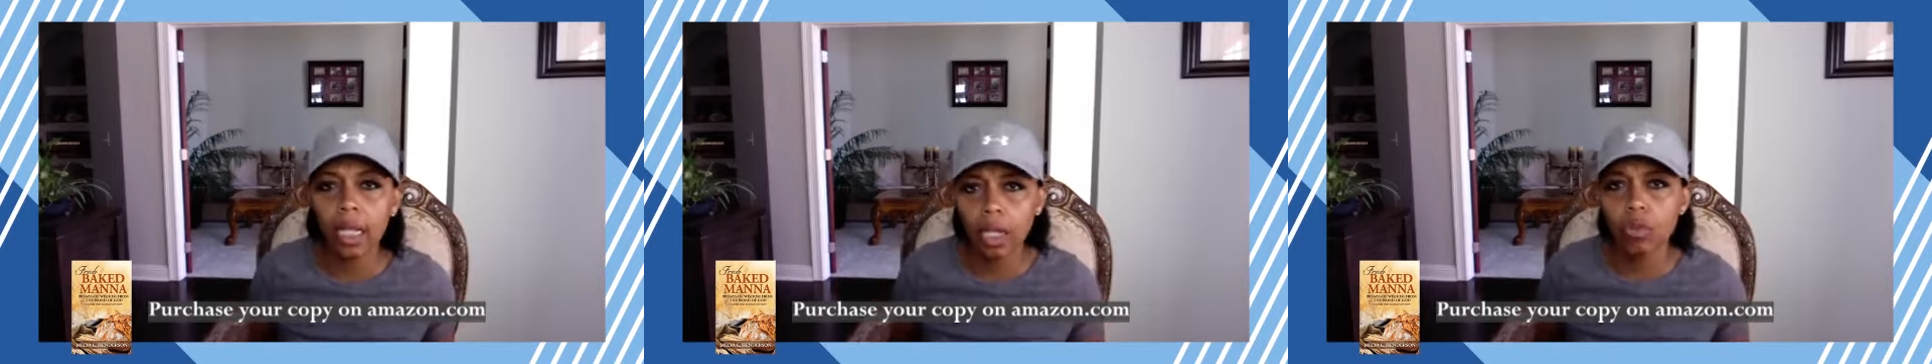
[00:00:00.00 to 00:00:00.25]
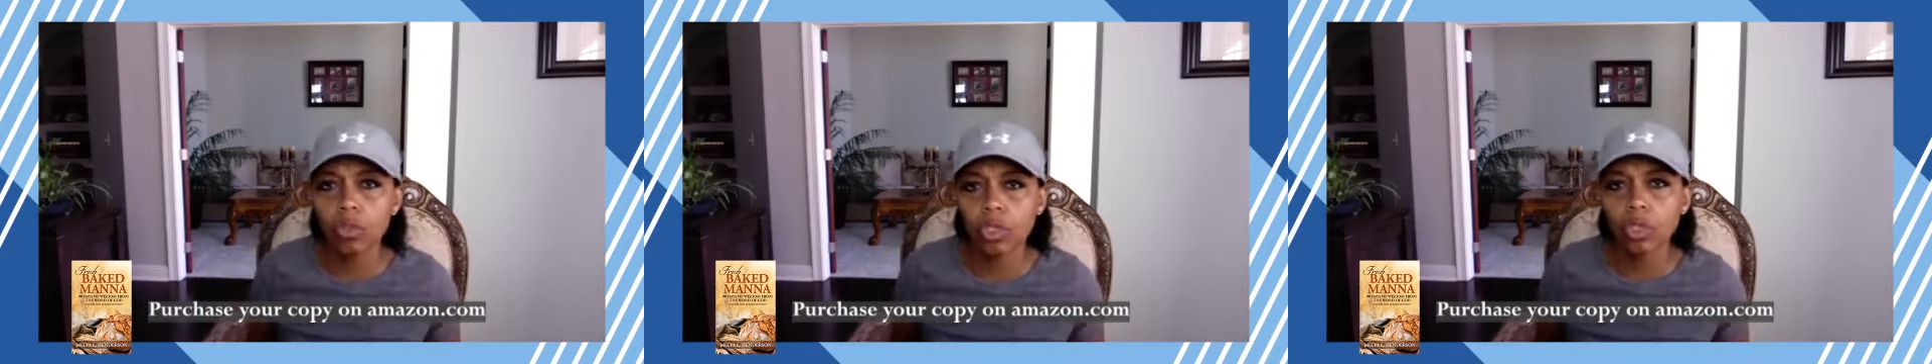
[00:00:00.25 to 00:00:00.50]

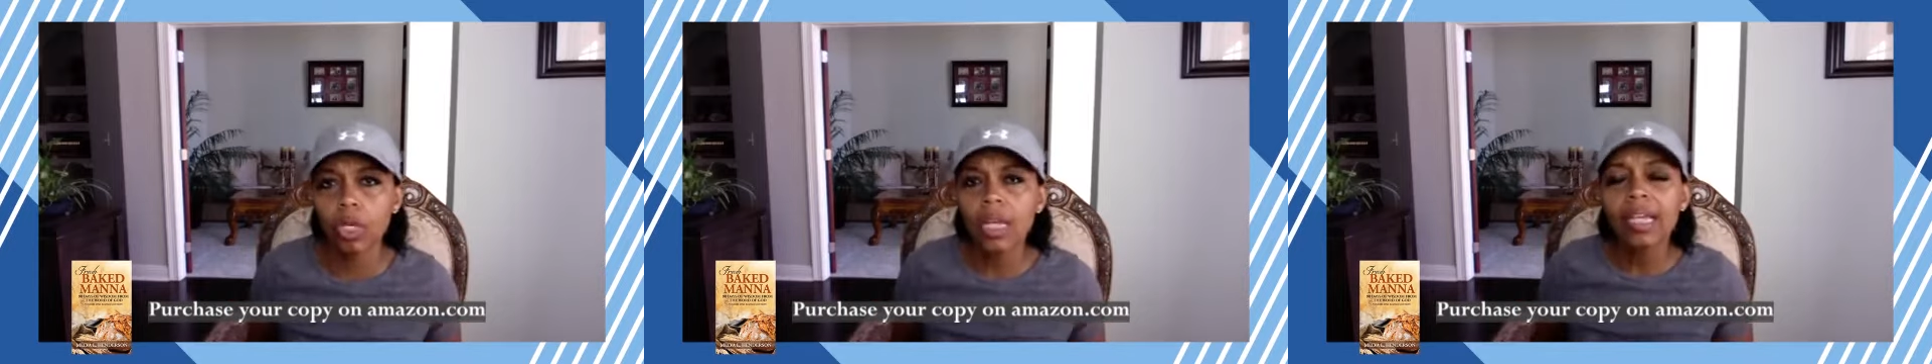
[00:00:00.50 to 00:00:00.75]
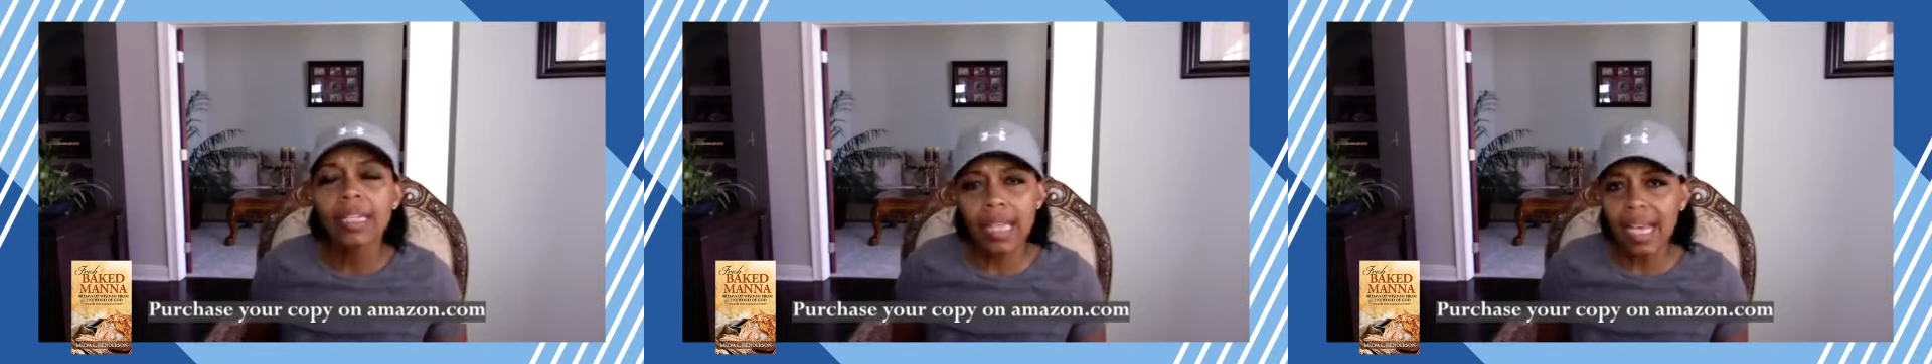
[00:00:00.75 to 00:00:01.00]
closer.
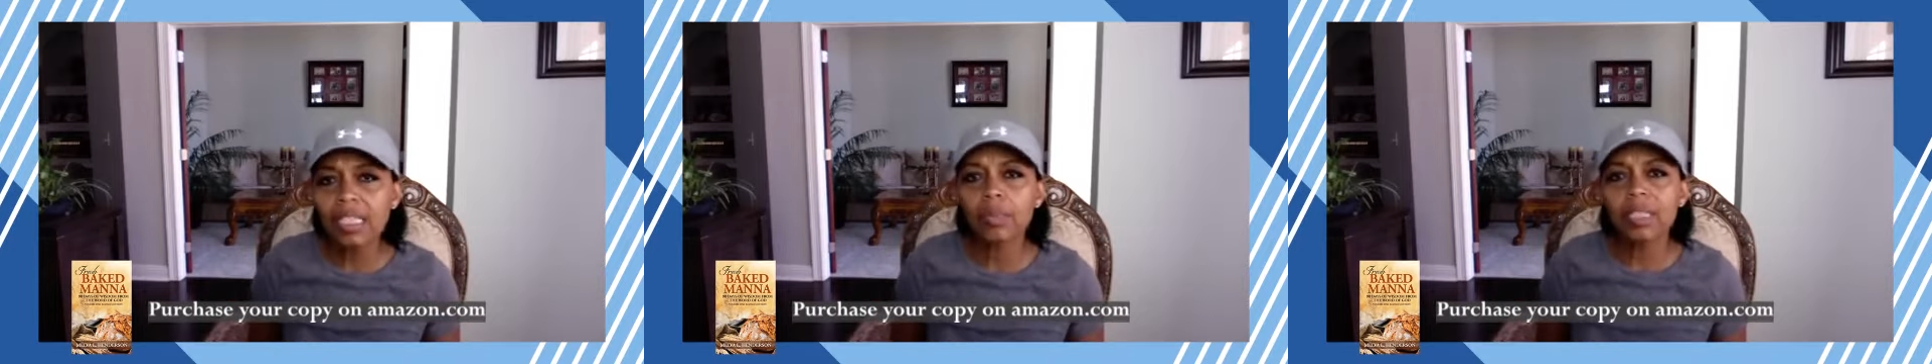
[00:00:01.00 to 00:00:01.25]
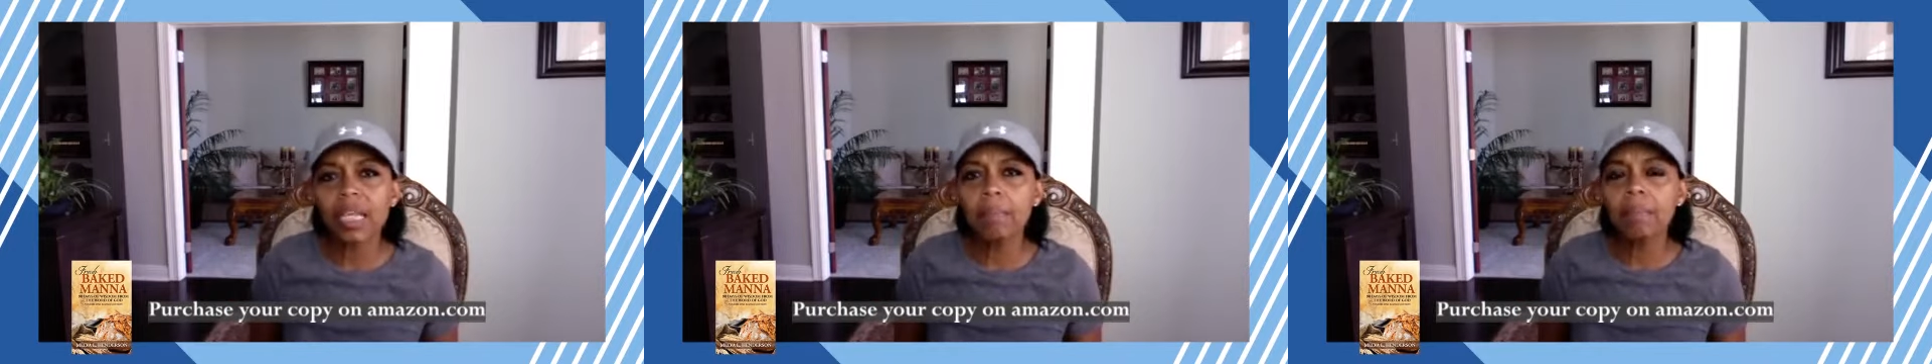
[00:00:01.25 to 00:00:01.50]
That's
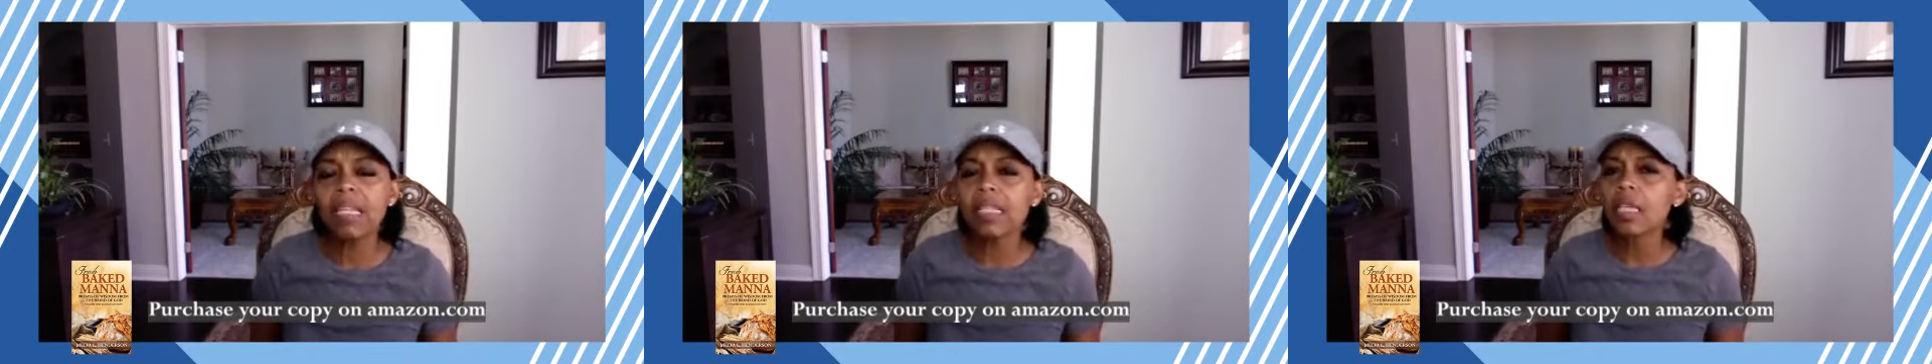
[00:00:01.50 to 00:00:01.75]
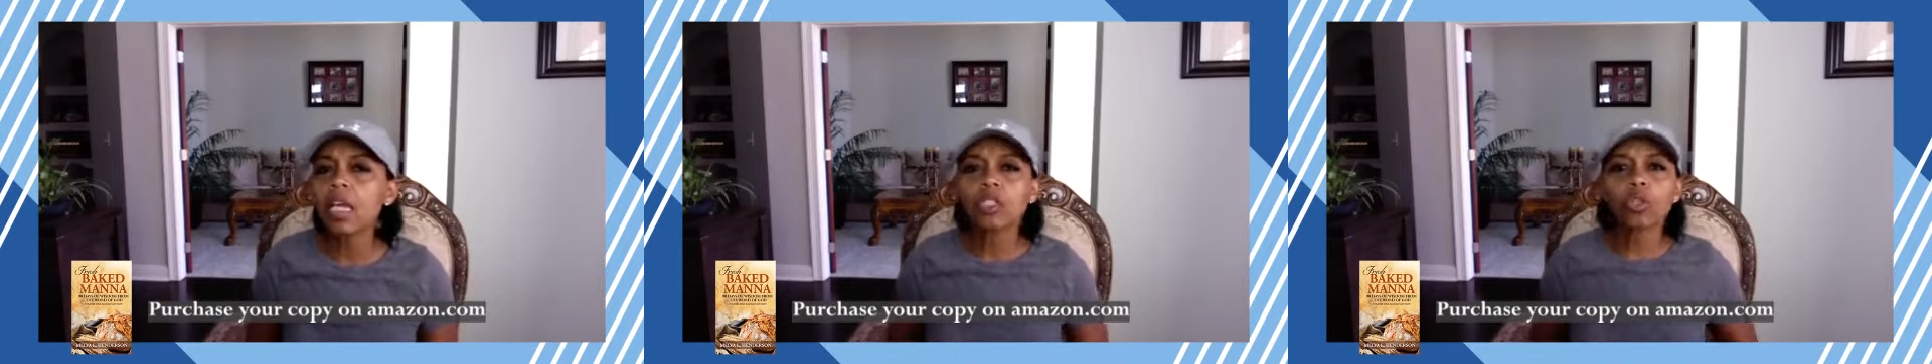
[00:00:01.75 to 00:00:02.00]
what that means.